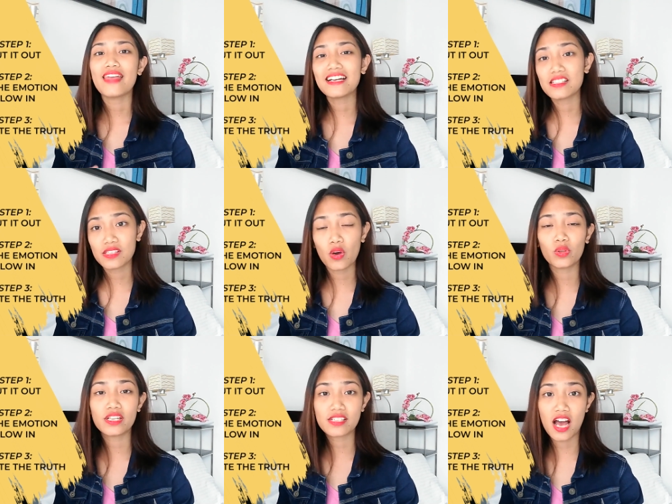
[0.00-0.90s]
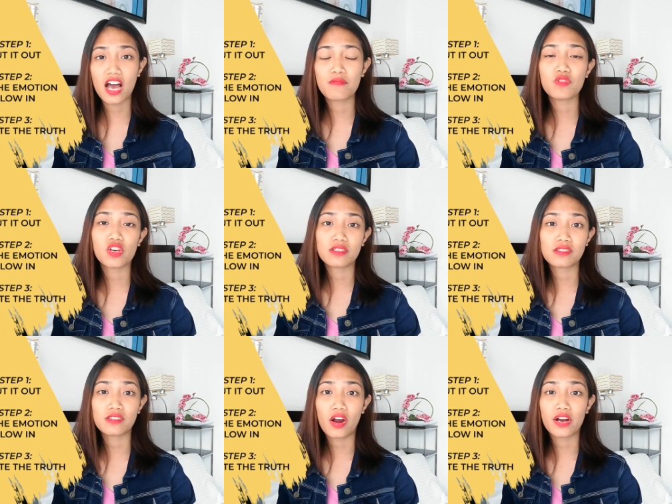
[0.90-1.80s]
that is the only time you
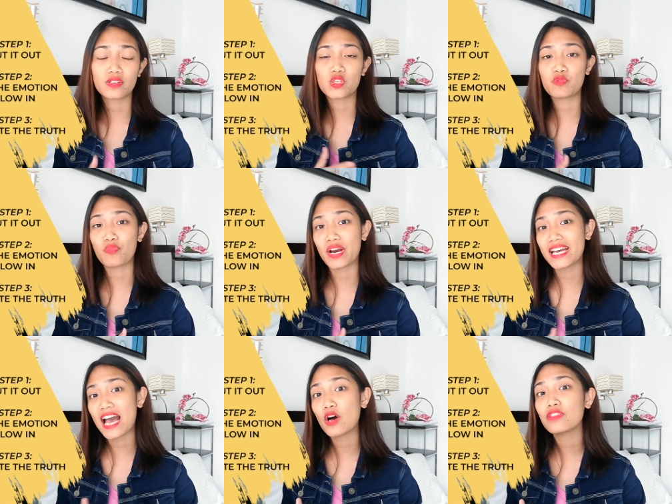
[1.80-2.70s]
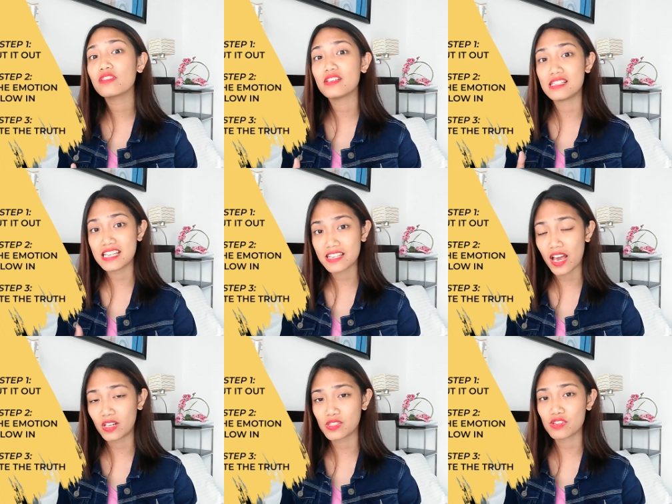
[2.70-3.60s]
can start spreading out the
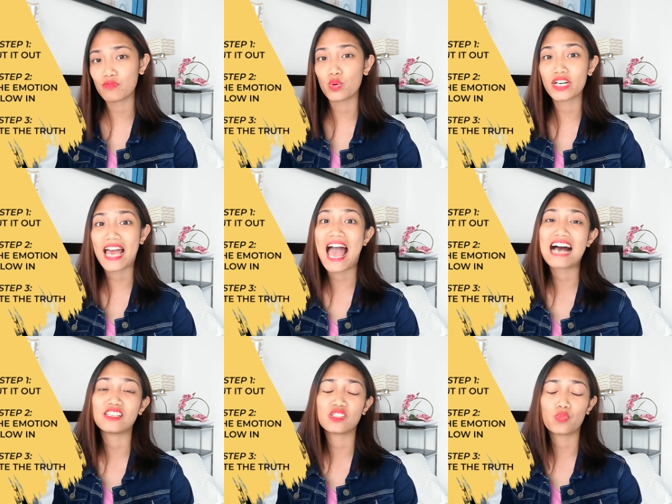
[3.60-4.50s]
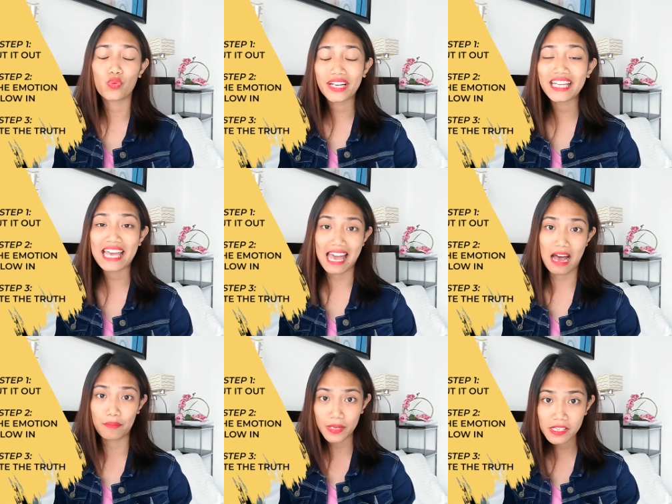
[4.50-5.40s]
details of what has really
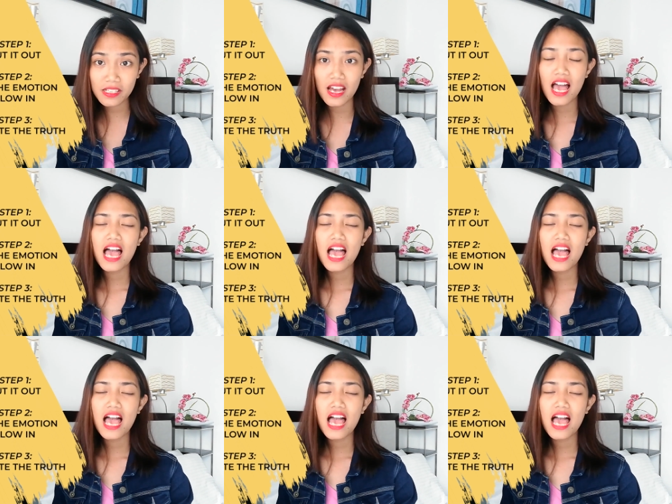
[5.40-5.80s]
happened